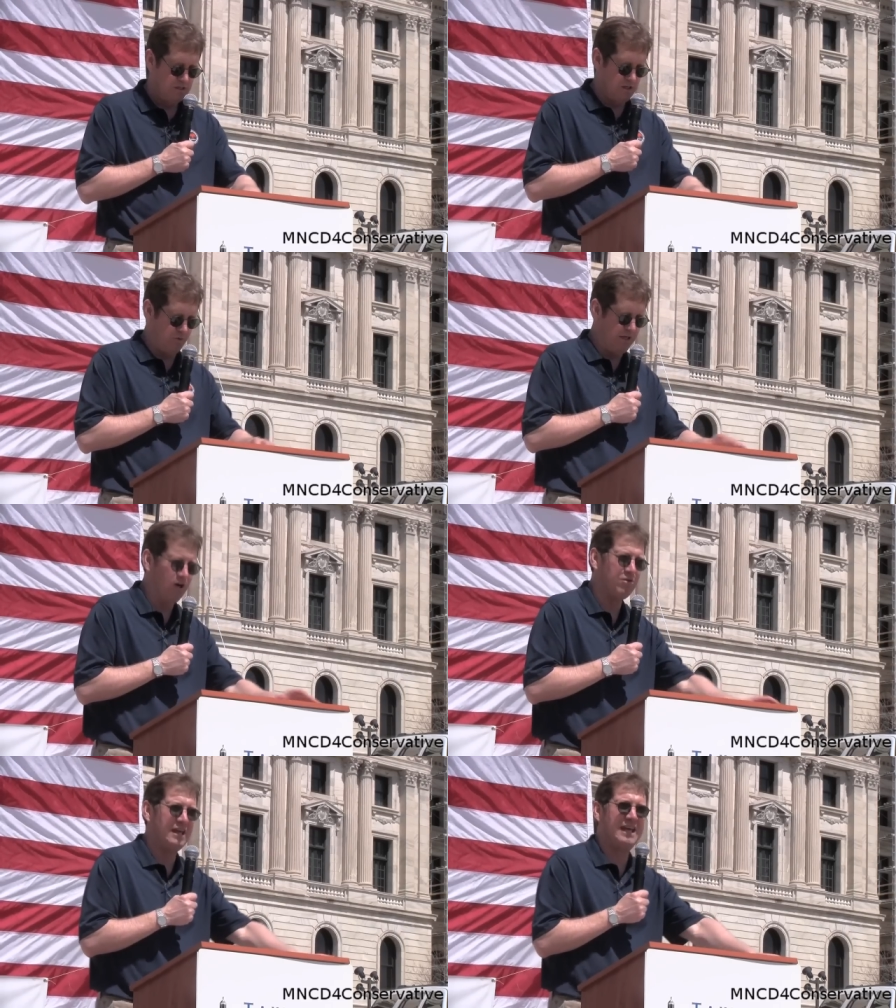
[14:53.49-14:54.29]
So we
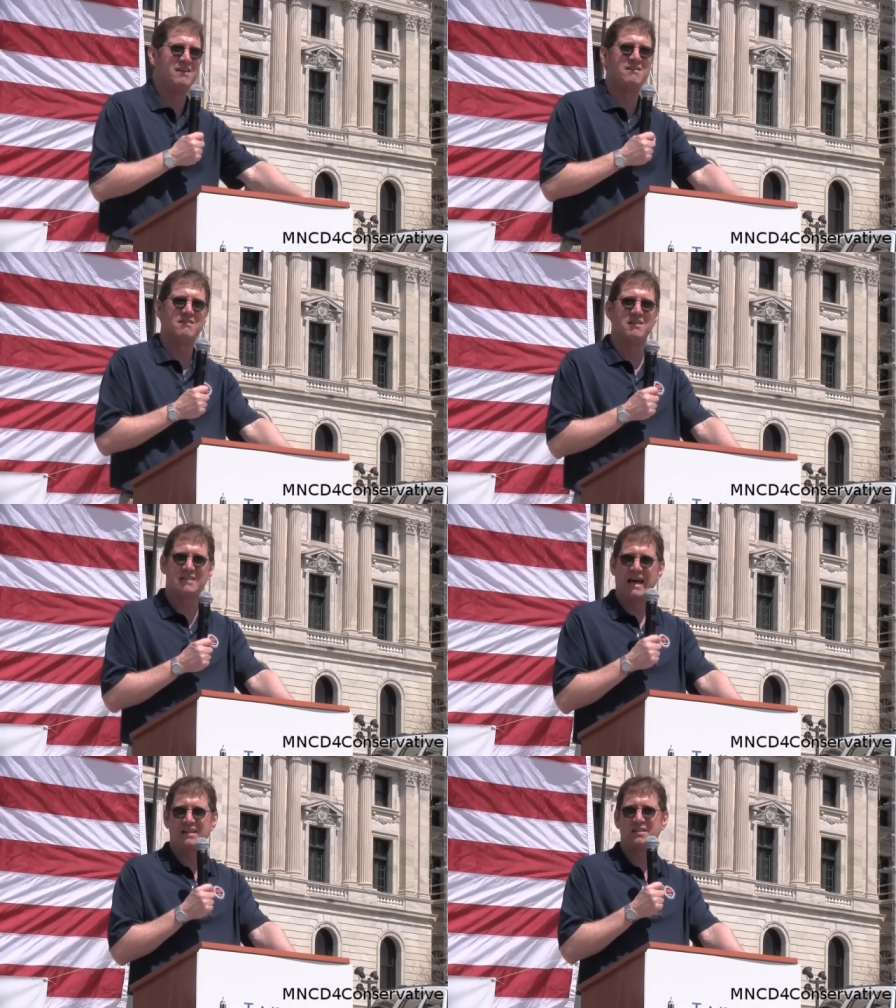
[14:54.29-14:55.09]
don't need a
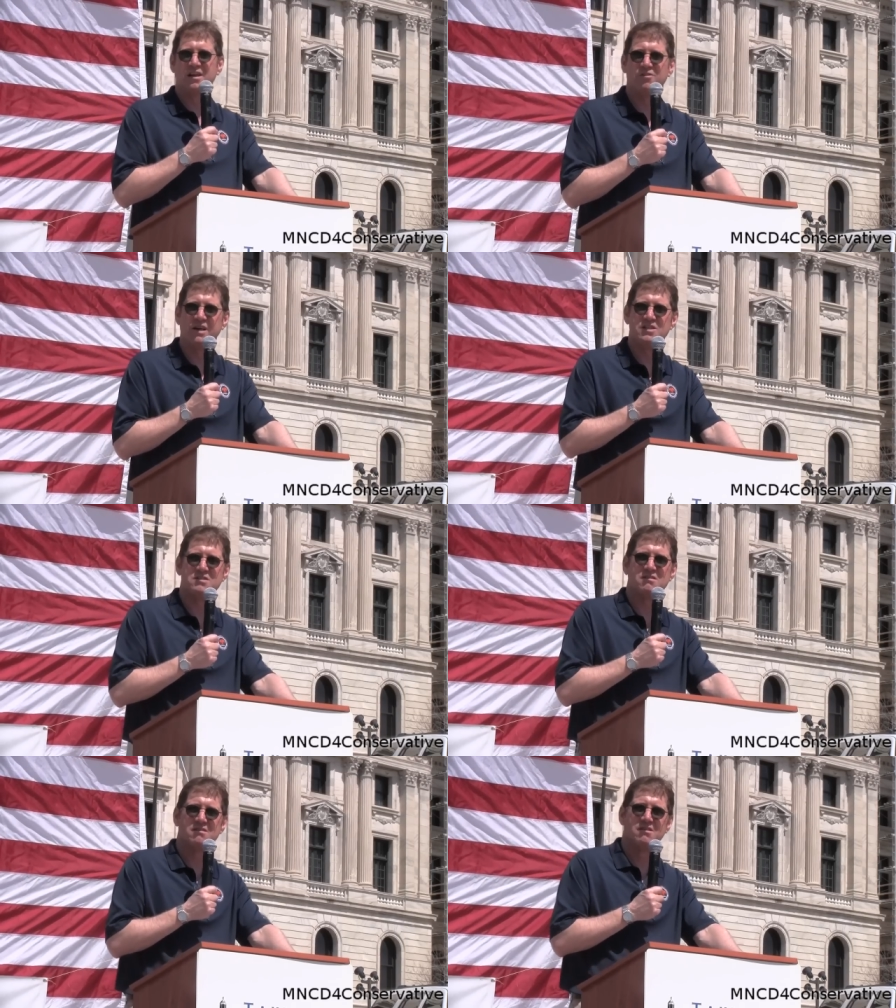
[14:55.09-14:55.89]
tax increase.